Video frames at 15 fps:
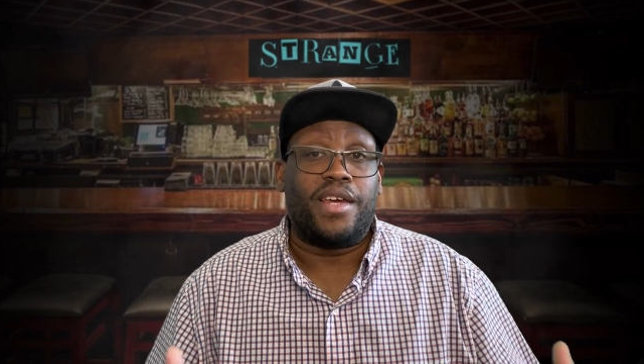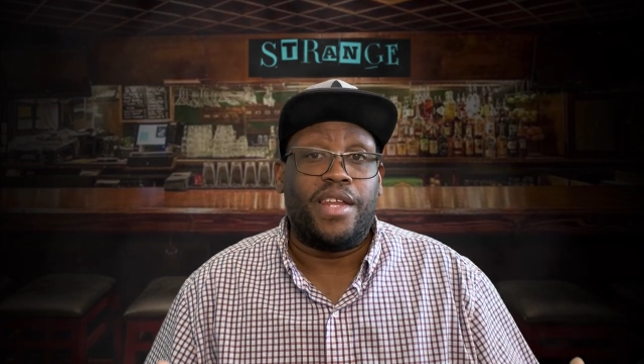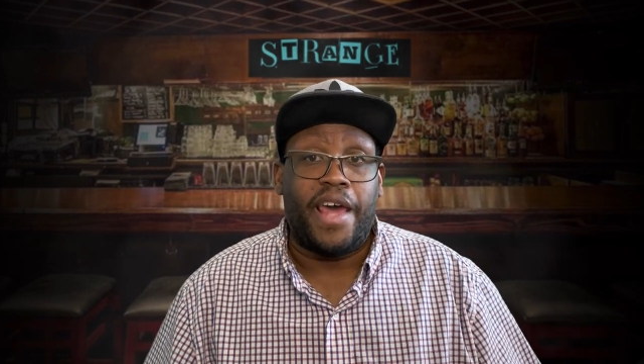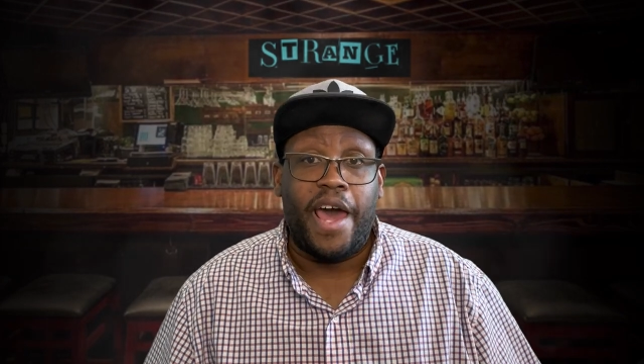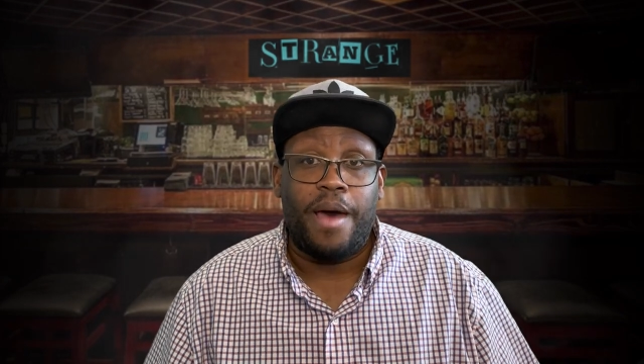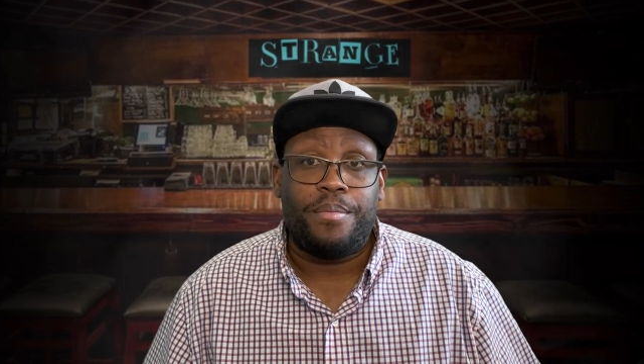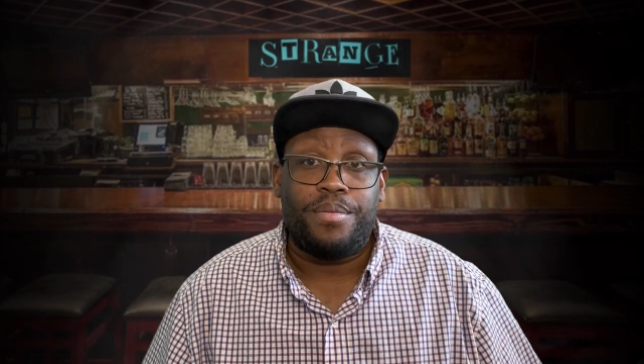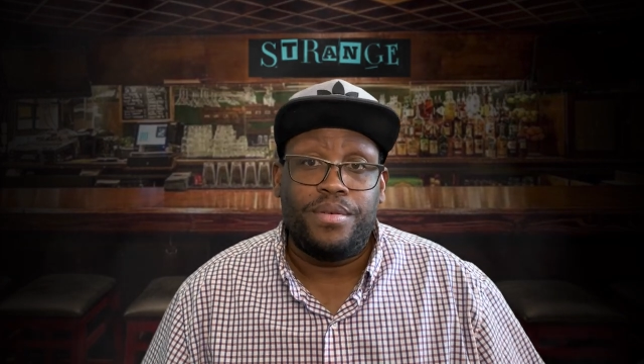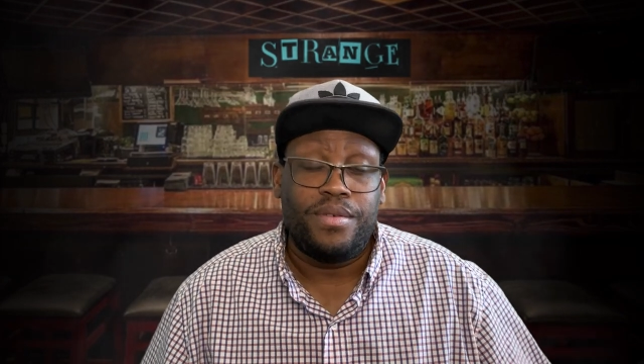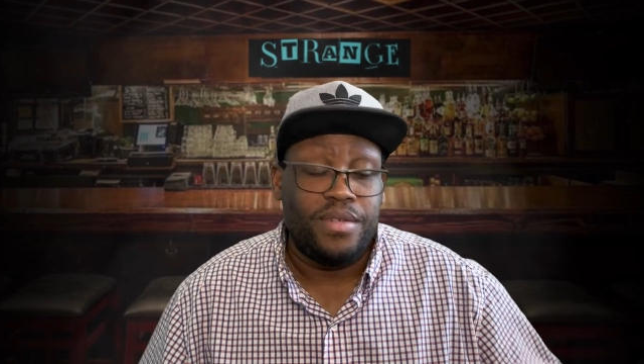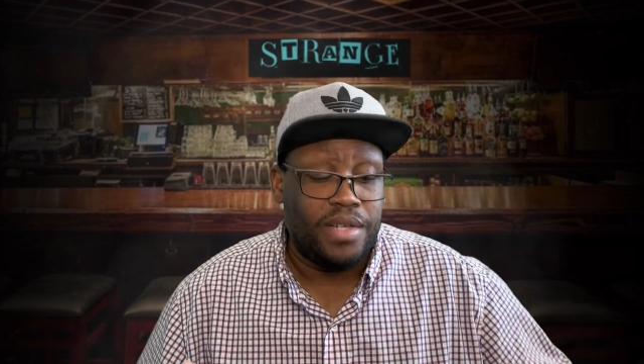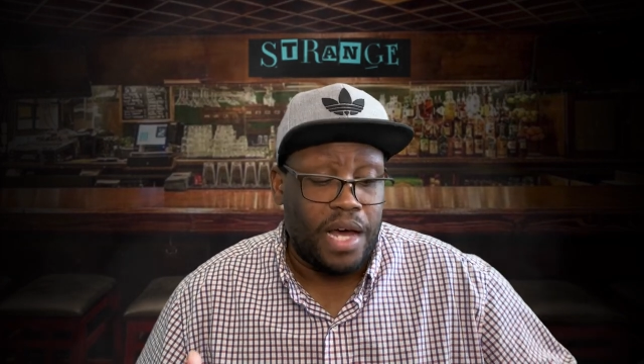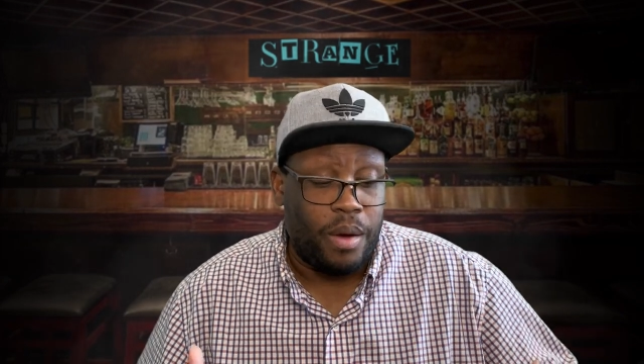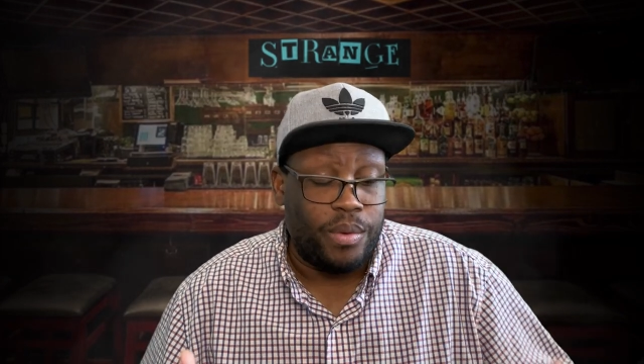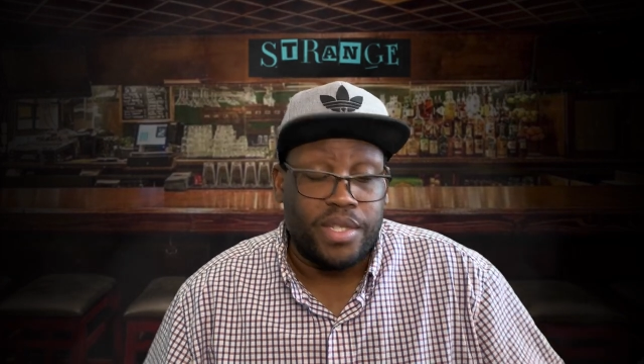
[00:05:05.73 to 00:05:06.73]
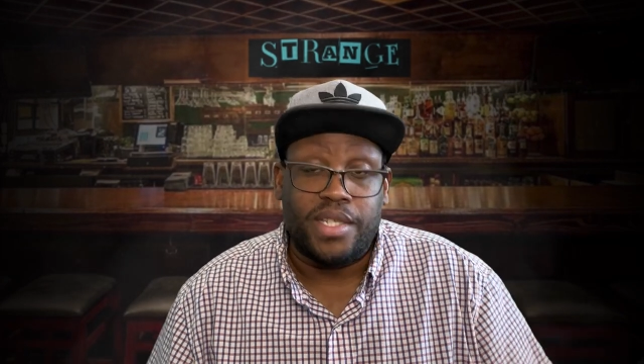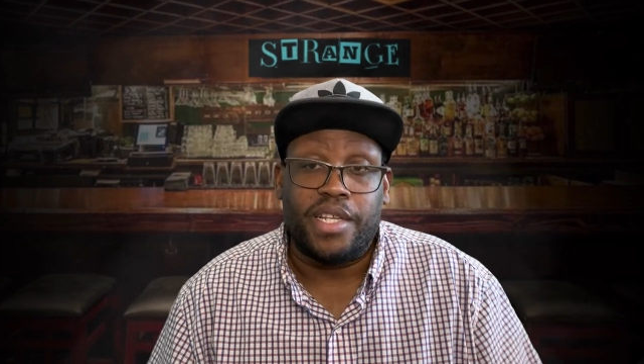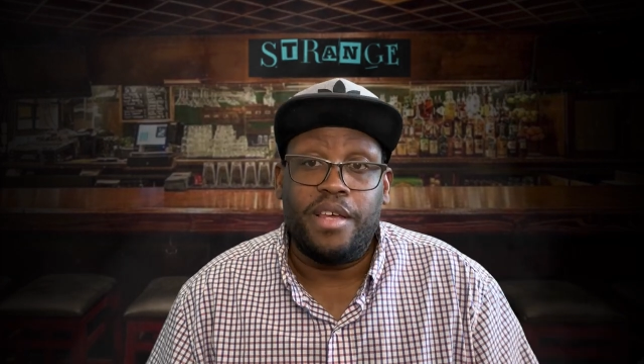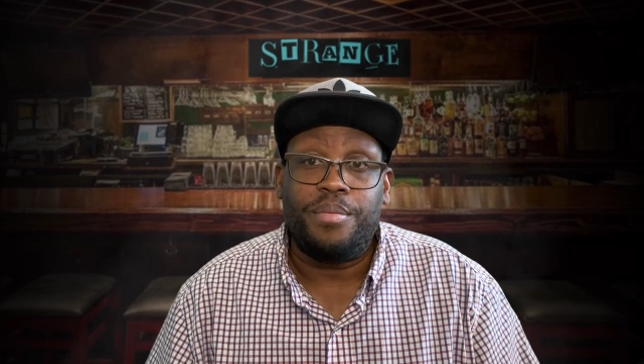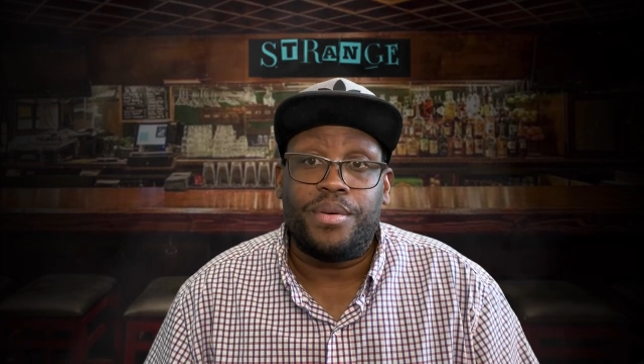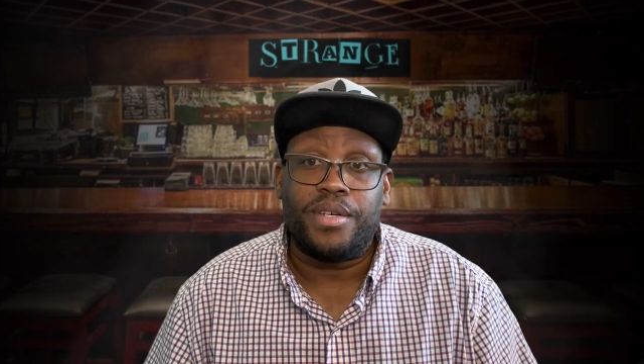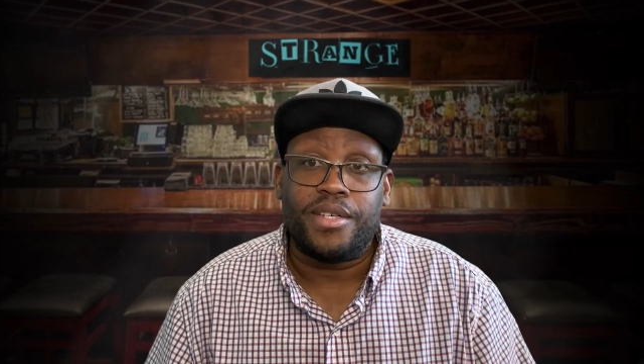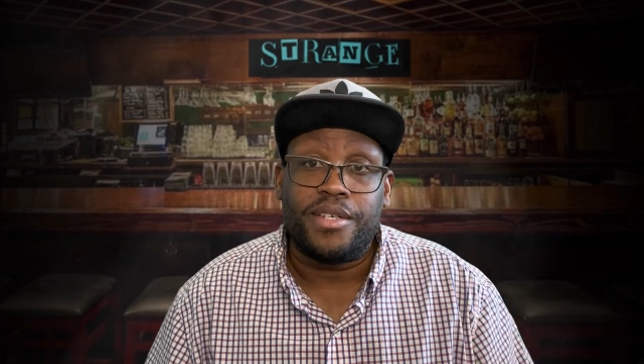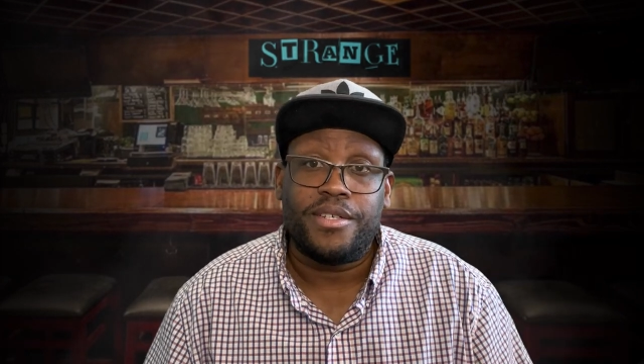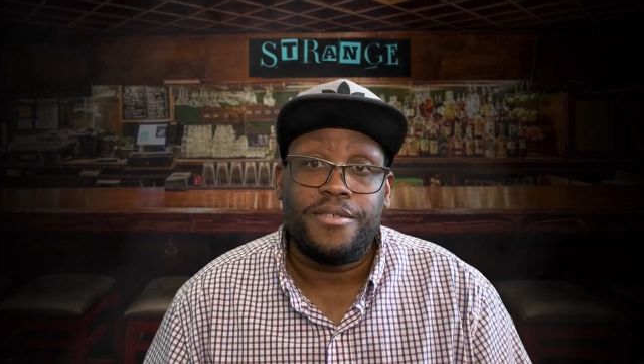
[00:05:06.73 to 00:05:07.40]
a nap. I was sleeping.